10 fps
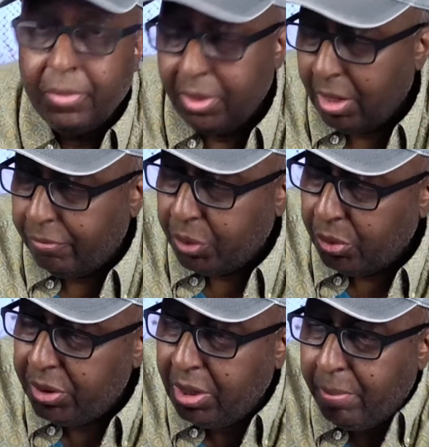Now, if you know
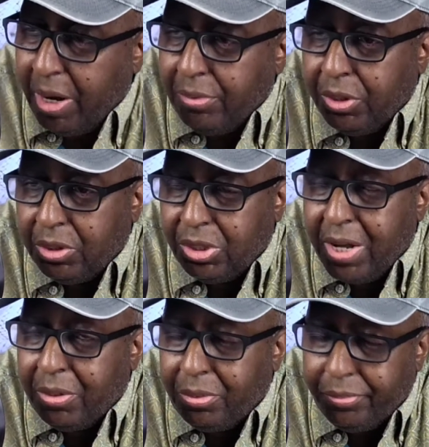anything about this
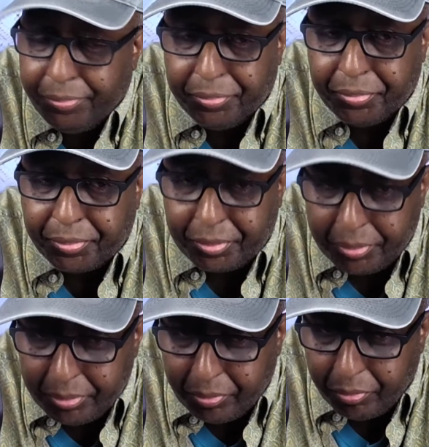channel,
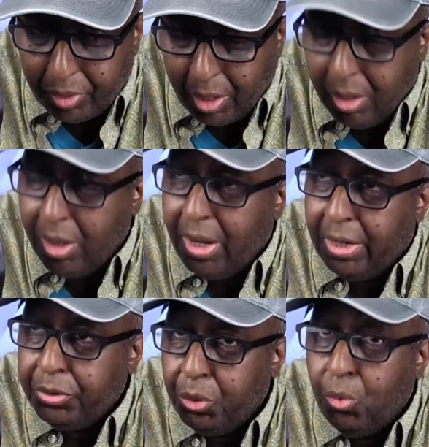I
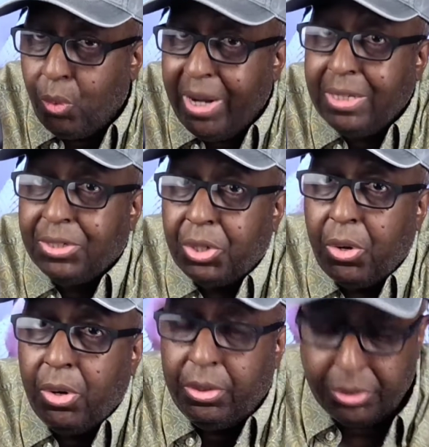do rate
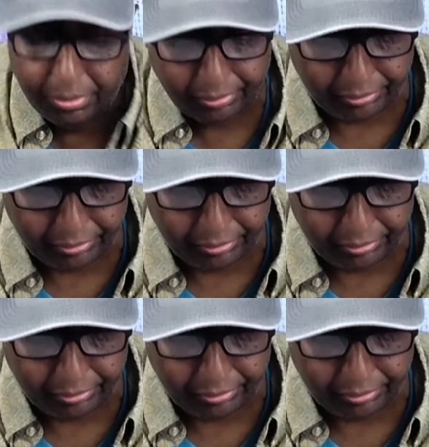cigars.